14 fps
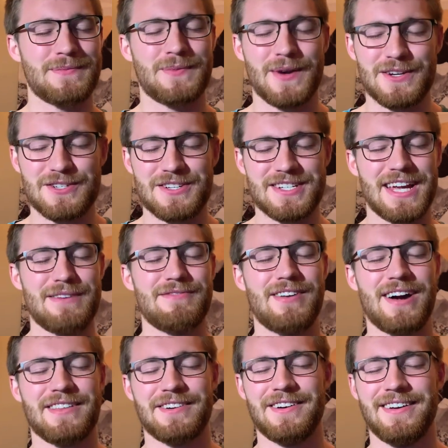and precious name,
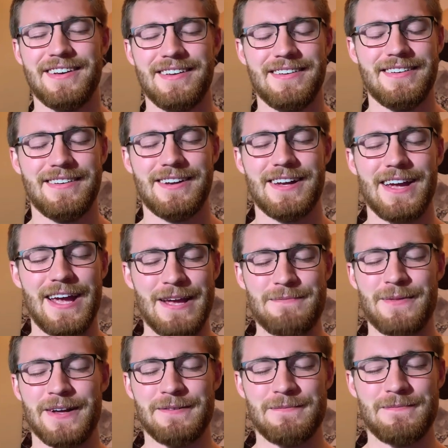Father.
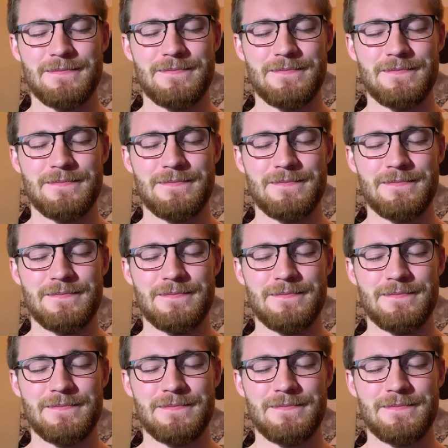Amen.